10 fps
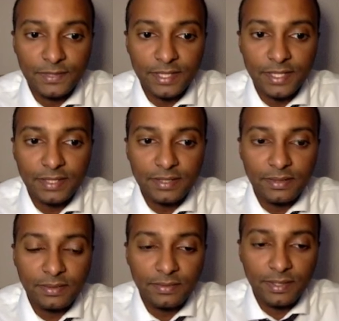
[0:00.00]
6?
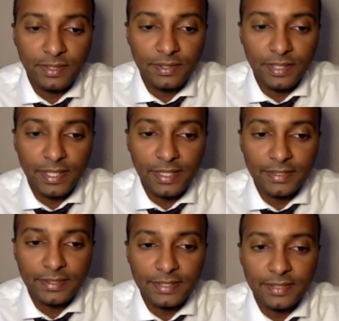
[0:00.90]
Well,
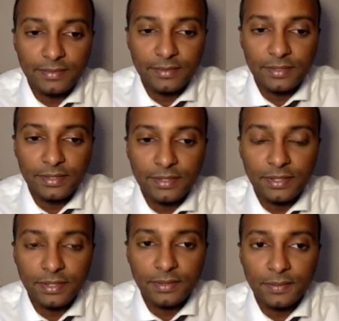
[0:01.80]
x is equal to
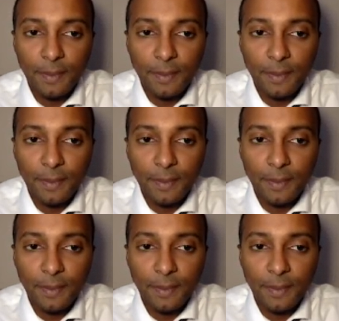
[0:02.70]
2.